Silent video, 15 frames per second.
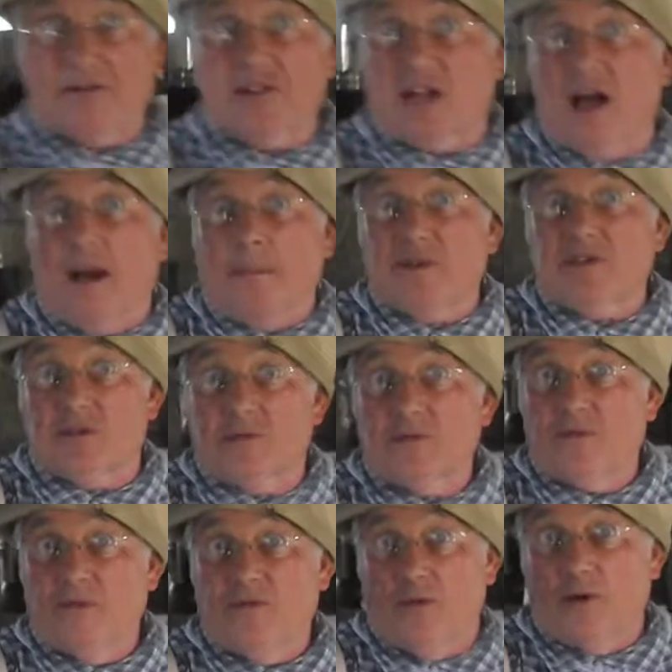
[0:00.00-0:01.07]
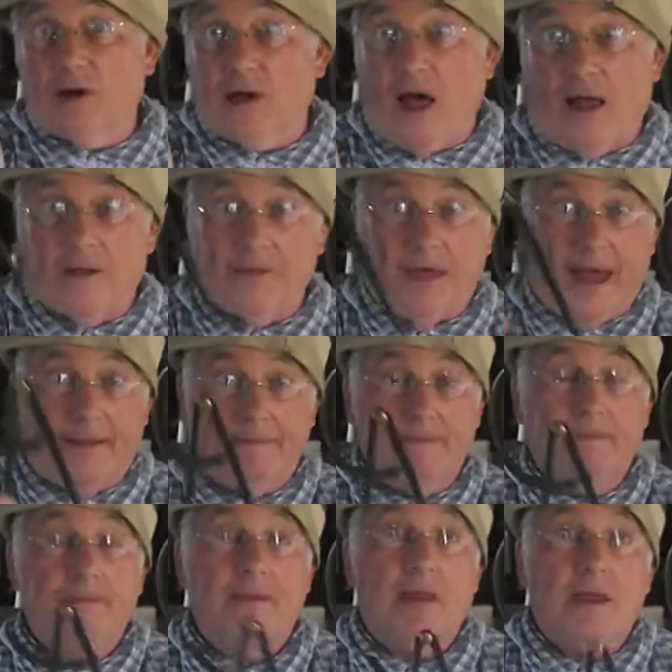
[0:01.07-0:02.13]
a compass, if you want to call it that.
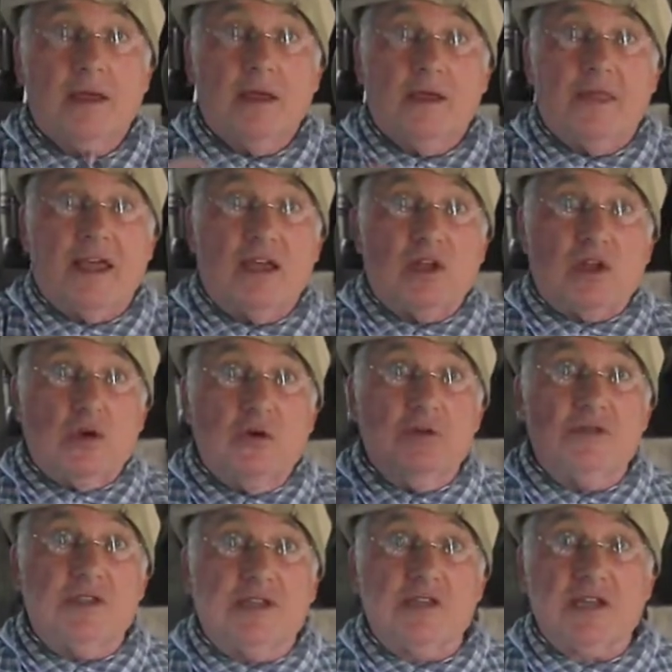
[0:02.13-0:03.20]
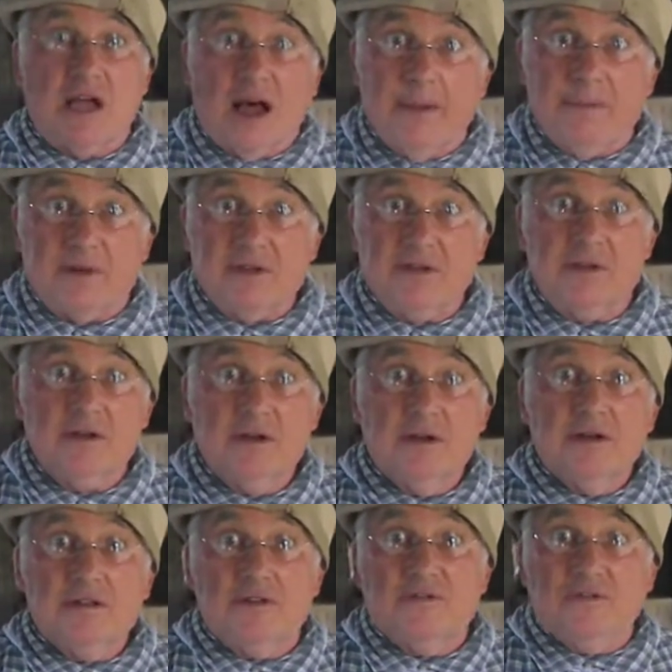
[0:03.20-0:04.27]
And they could use this compass
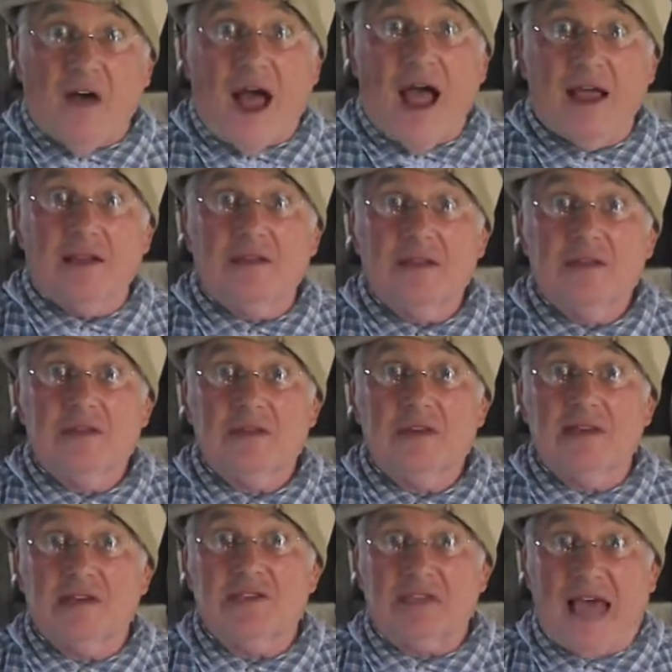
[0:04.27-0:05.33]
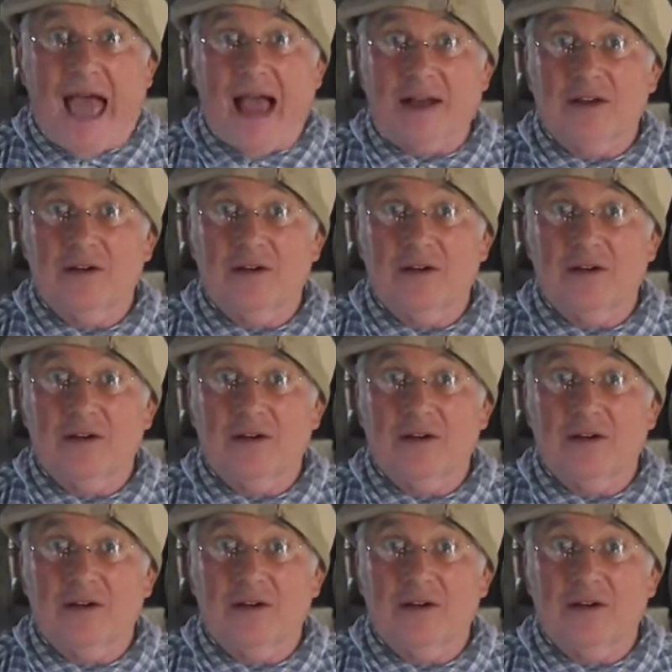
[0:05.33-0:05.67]
to find the exact